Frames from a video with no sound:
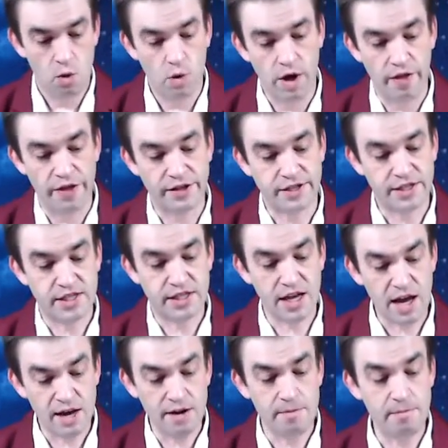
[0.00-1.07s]
While the
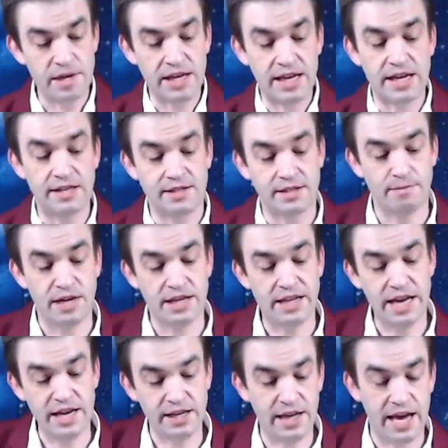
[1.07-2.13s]
sun begins the
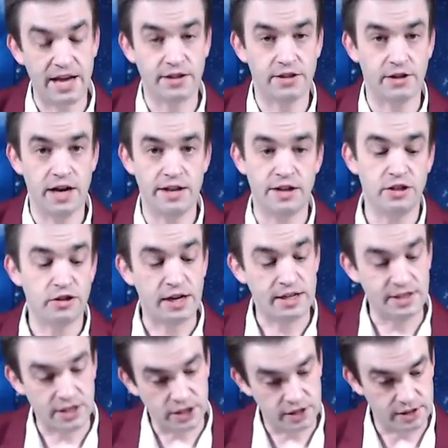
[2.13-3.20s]
month in Cancer and then
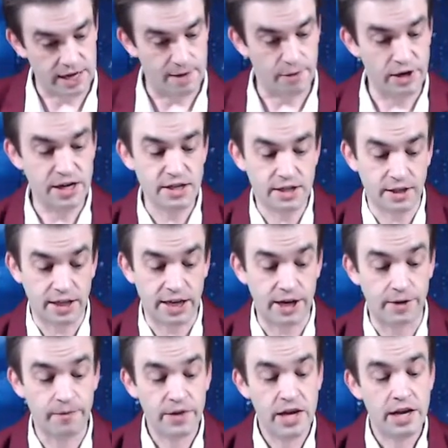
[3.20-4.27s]
transitions onward into
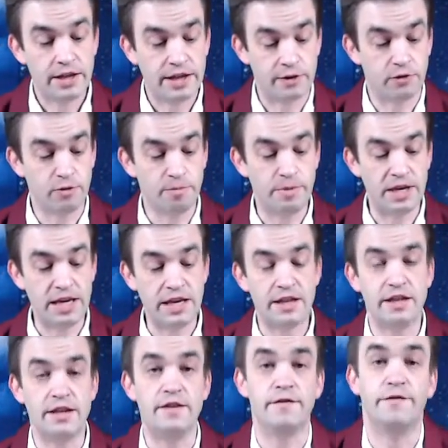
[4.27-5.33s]
Leo, there will
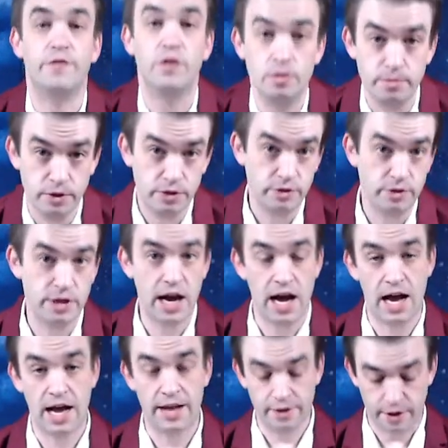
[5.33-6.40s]
be the full moon
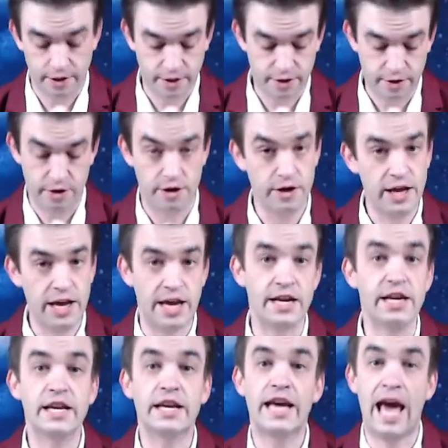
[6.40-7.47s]
on the 3rd
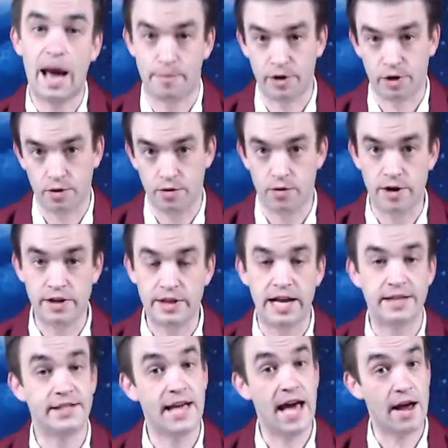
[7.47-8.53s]
in Capricorn,
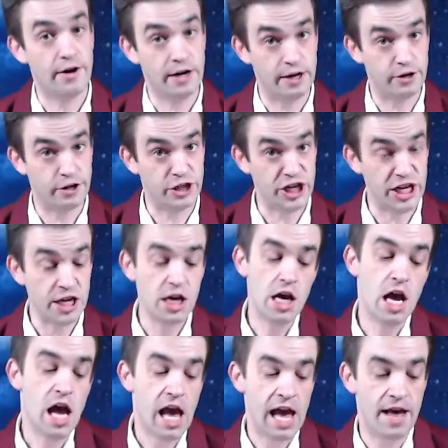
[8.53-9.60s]
that Saturn energy,
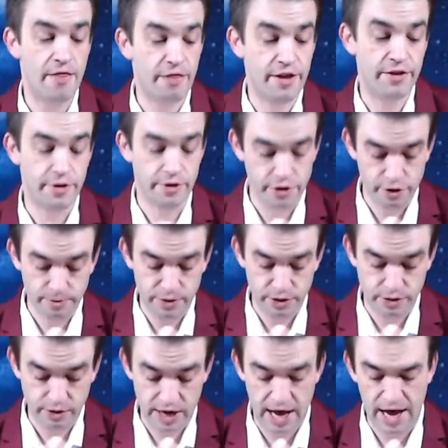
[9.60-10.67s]
and then the new
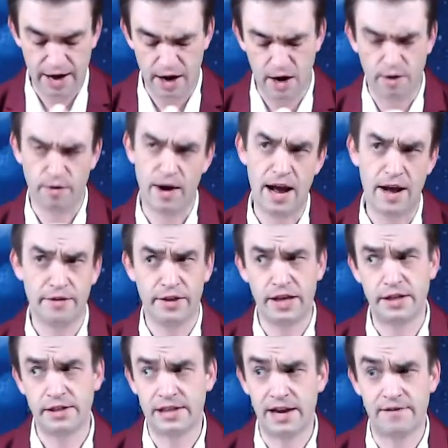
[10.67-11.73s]
moon on around
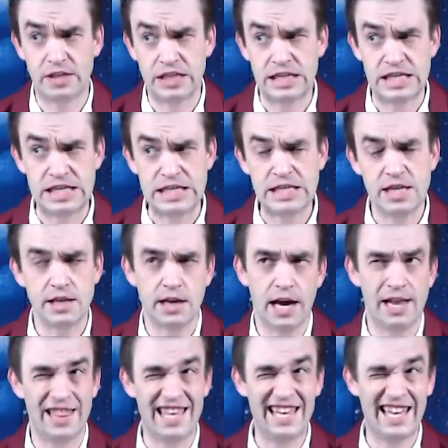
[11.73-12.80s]
the 17th,
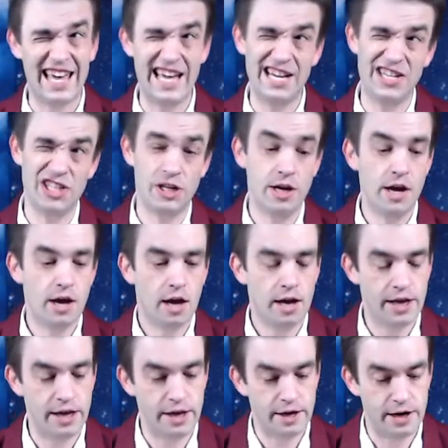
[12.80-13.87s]
I think-ish,
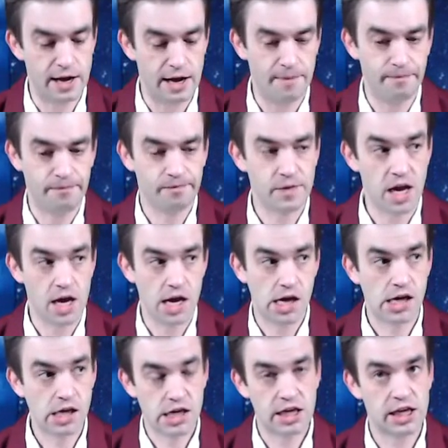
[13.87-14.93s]
in
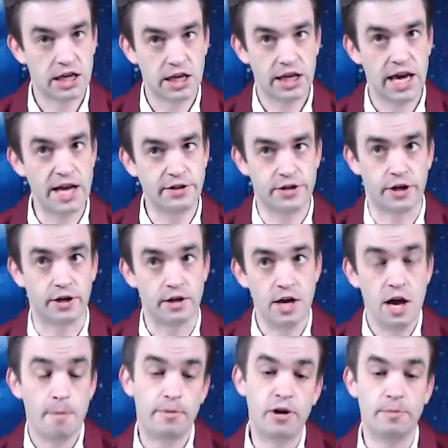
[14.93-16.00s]
Cancer.
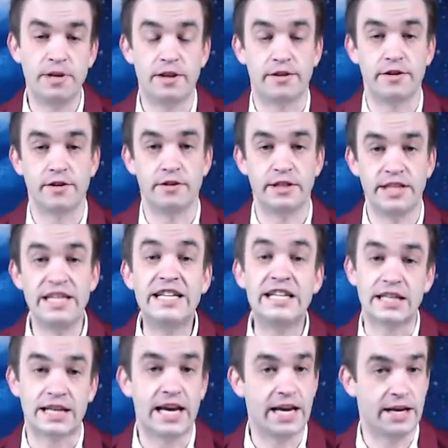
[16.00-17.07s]
But it'll be the 3rd
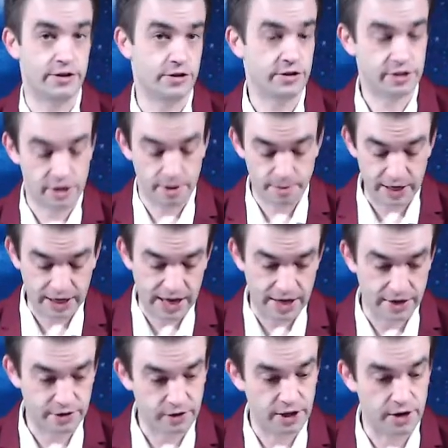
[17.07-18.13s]
decan of Cancer. It's going to be a
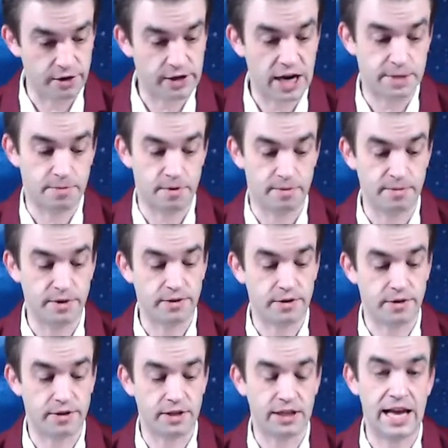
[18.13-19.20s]
Cancer Leo cusper moon,
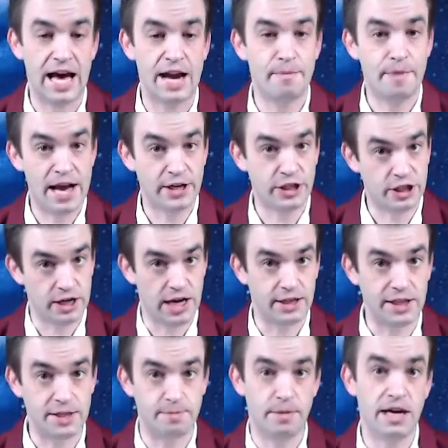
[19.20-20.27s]
so it's a lot of passion
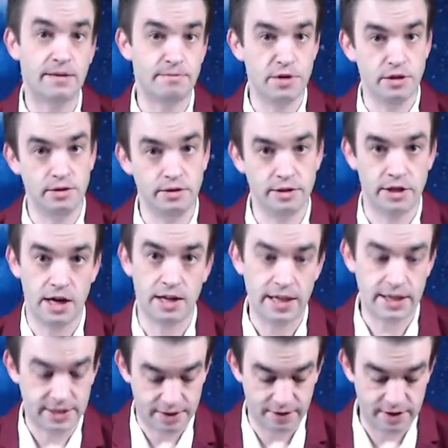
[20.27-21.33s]
on these buck moons and all
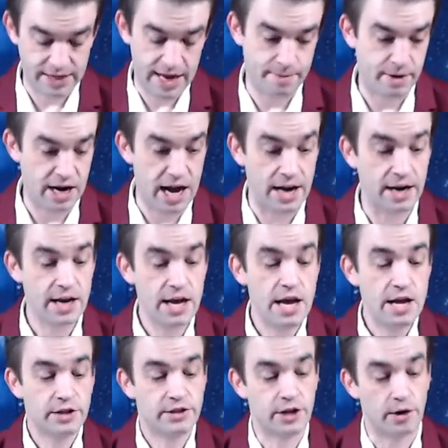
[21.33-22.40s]
that stuff that's happening on.
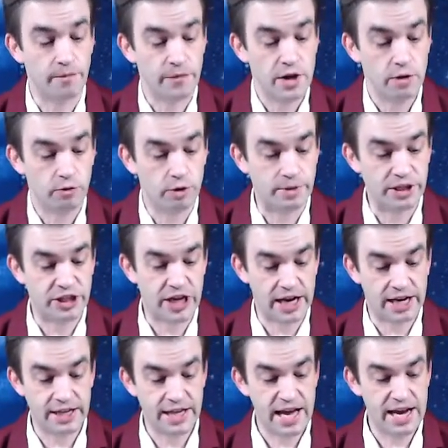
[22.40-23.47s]
So we'll be
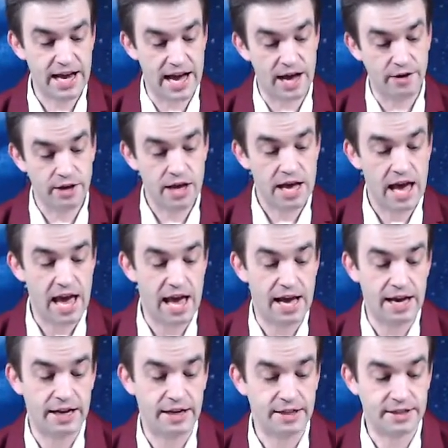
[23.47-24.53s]
checking that out
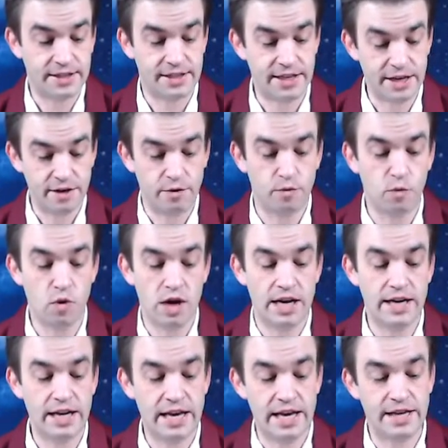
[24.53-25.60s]
and seeing
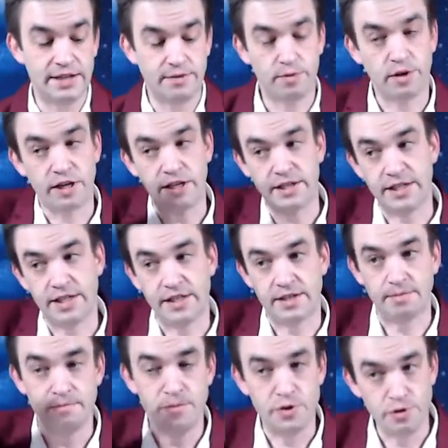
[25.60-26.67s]
what is, we're going to see
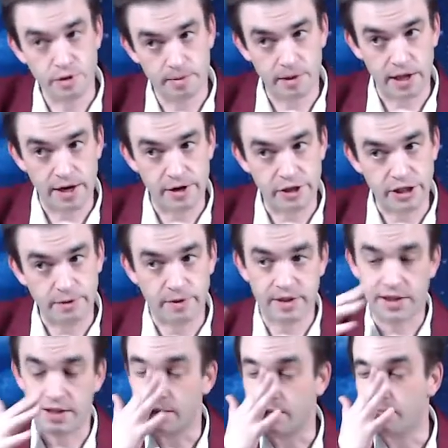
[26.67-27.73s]
some mutable energy
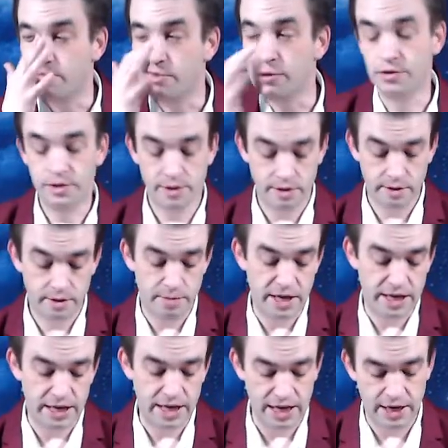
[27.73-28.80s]
with the moon
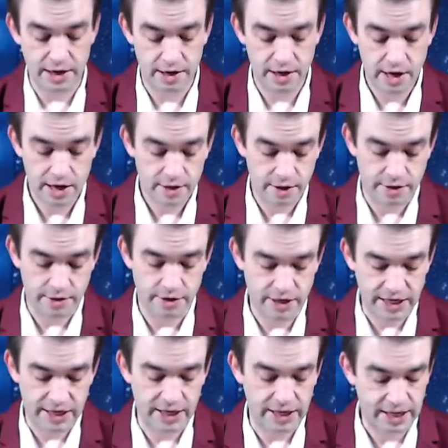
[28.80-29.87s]
being in the 3rd
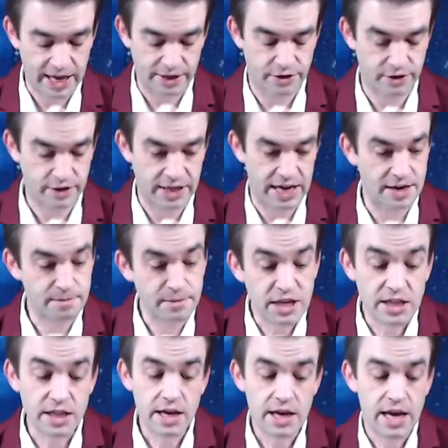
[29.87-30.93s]
decan of Cancer at the end of the month.